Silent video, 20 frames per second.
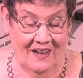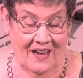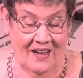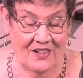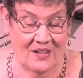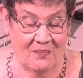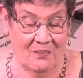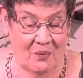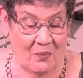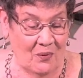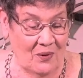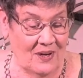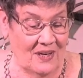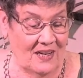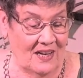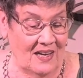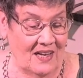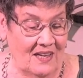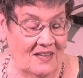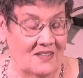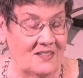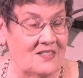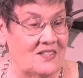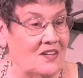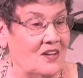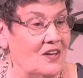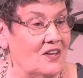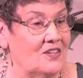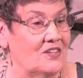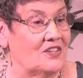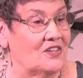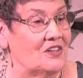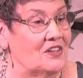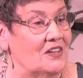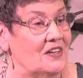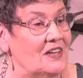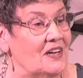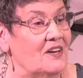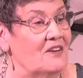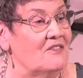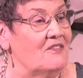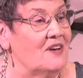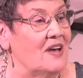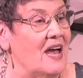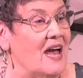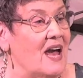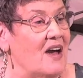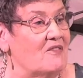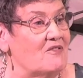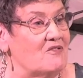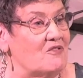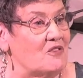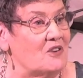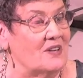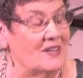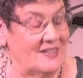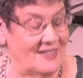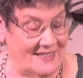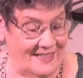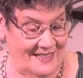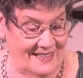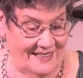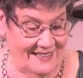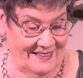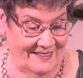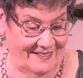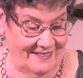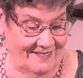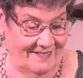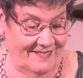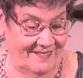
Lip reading: And the point is to live everything.